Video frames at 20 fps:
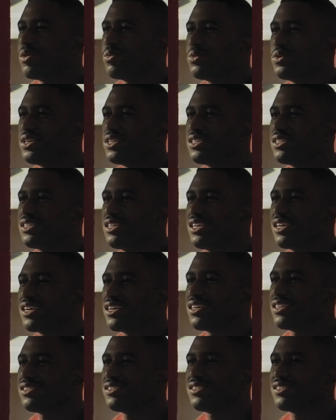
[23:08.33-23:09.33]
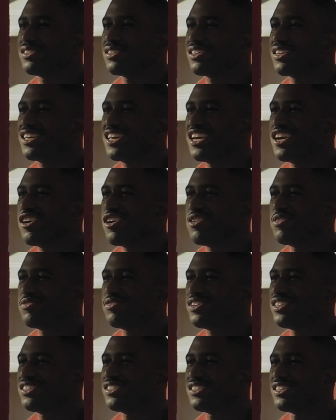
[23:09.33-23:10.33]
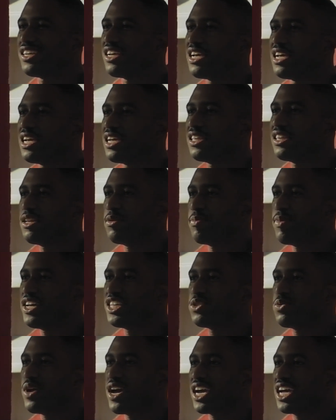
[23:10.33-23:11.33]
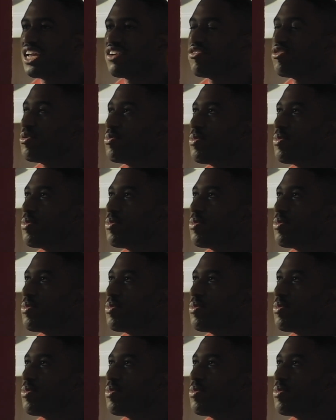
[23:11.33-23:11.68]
We were taken care of in the best way I could ever